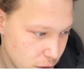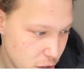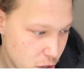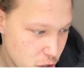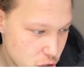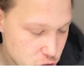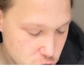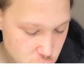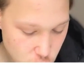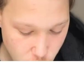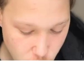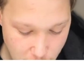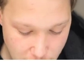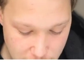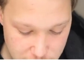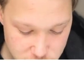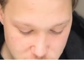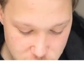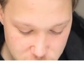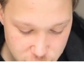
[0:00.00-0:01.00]
So I
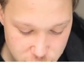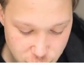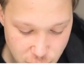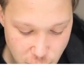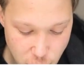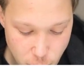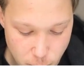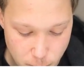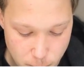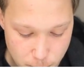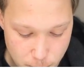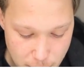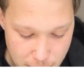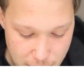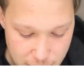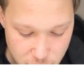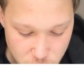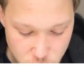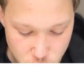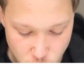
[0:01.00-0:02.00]
just found
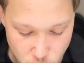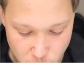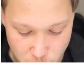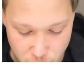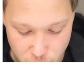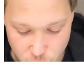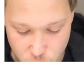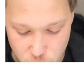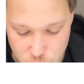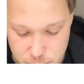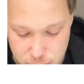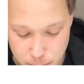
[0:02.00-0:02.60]
my normal force,